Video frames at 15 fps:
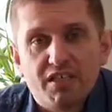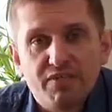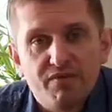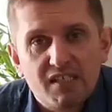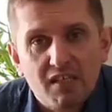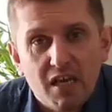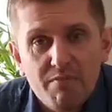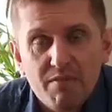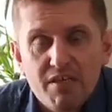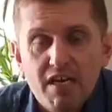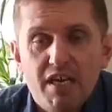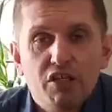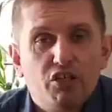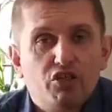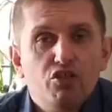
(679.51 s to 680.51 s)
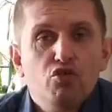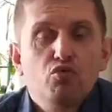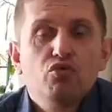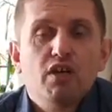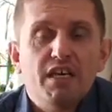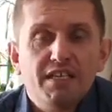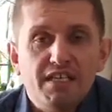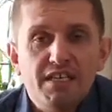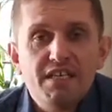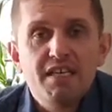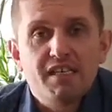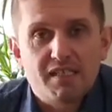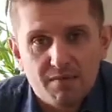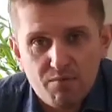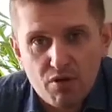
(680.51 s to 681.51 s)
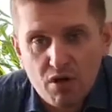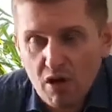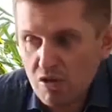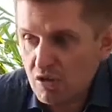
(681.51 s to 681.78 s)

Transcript: I gather because I consider this certificate